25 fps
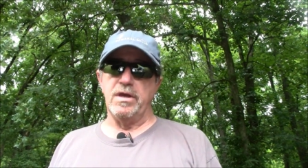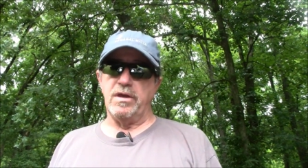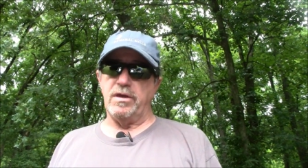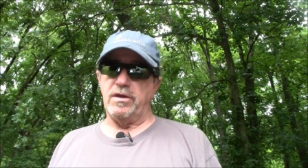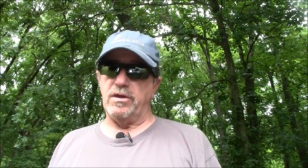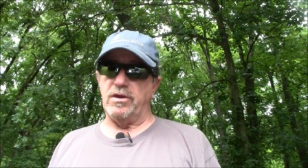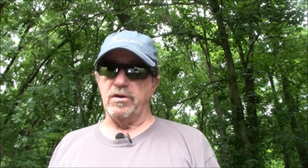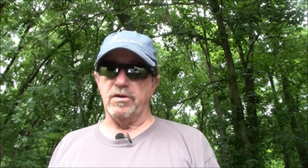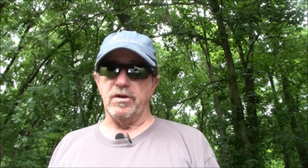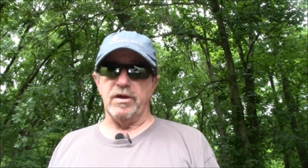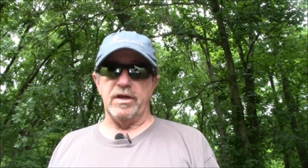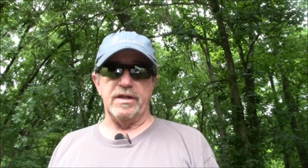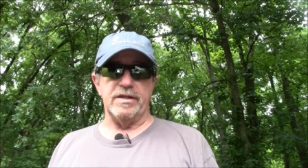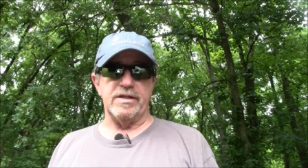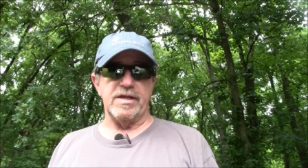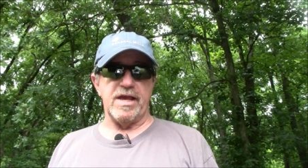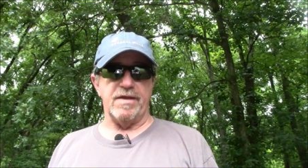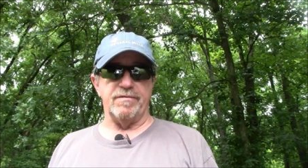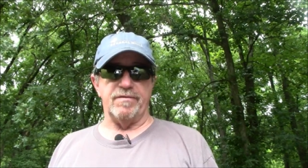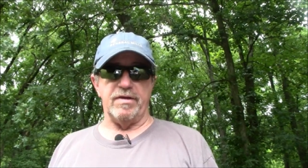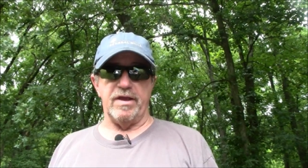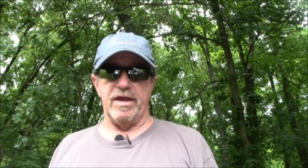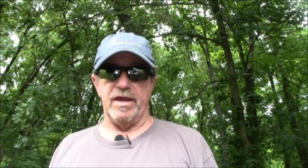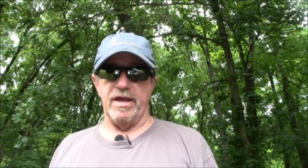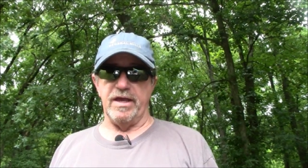and you're going to have
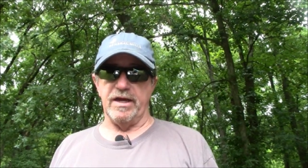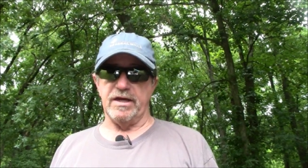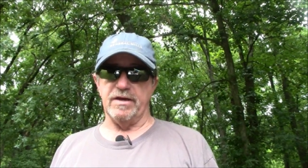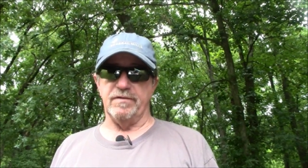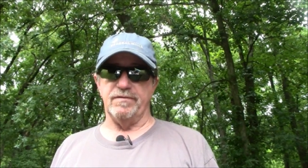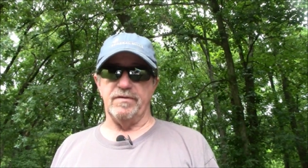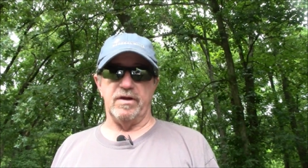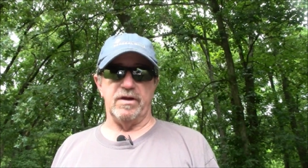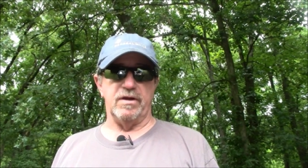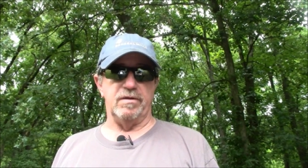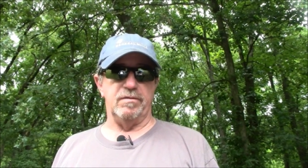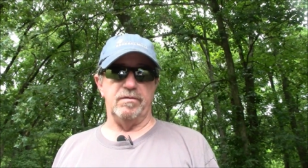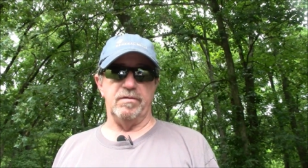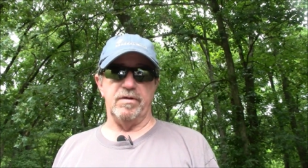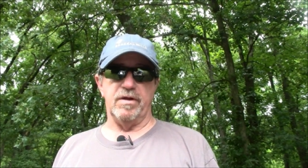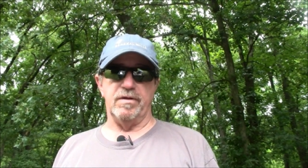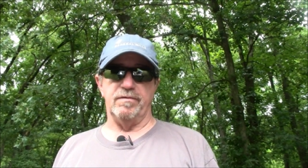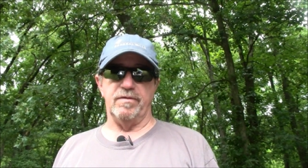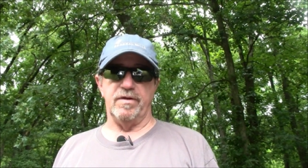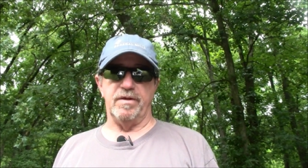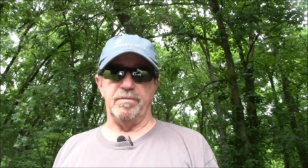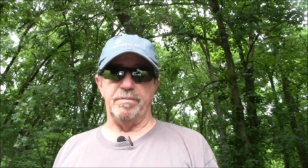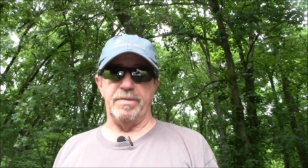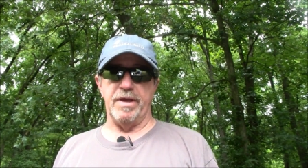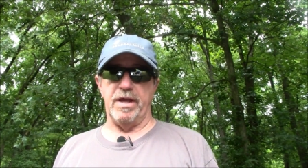a heck of
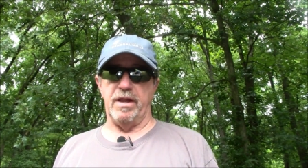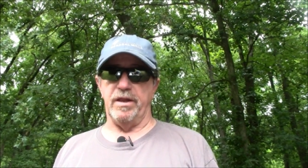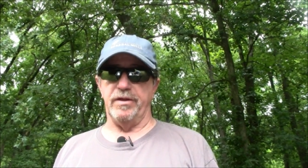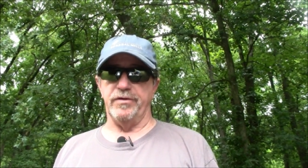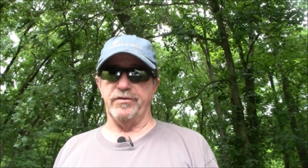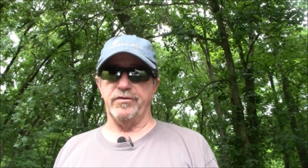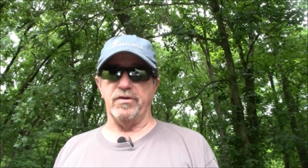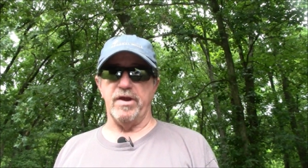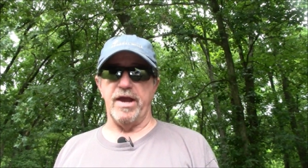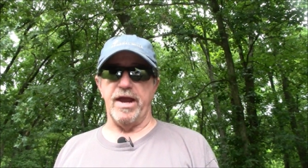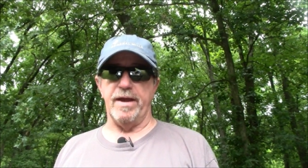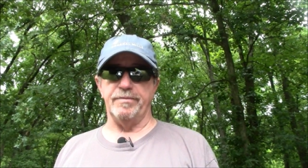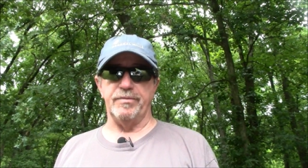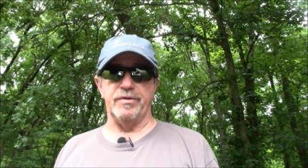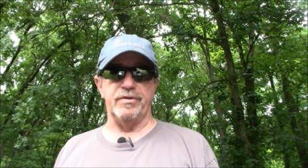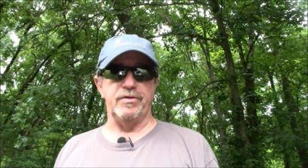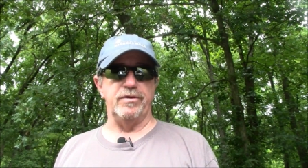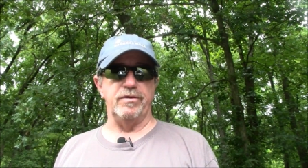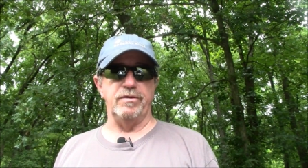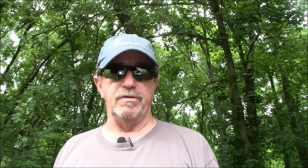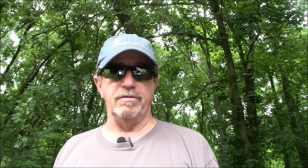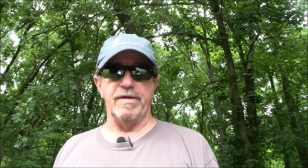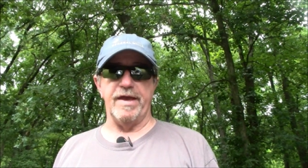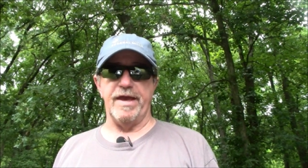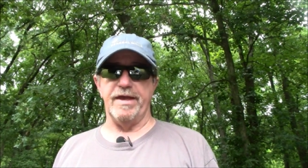a pellet trap to
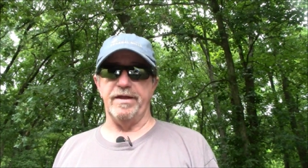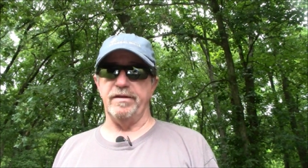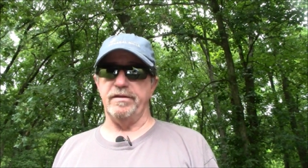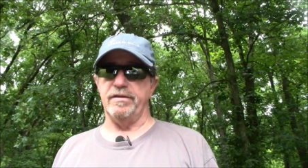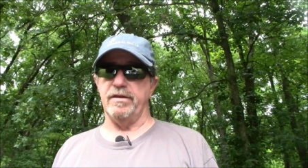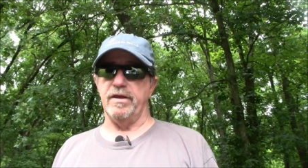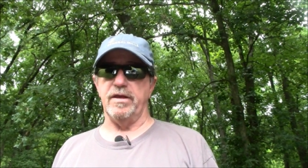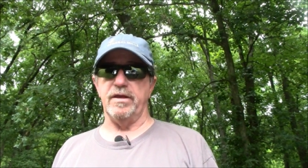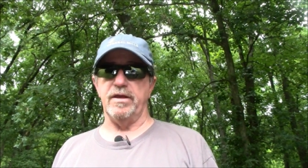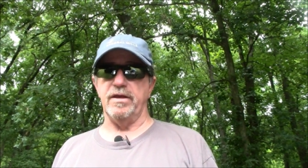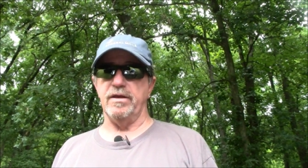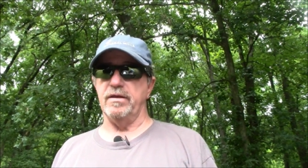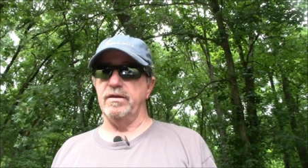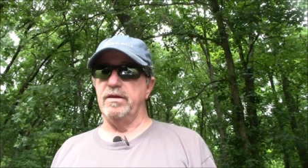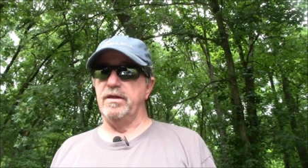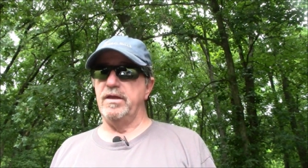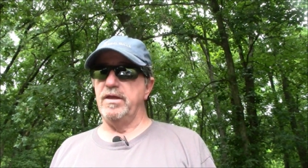do that.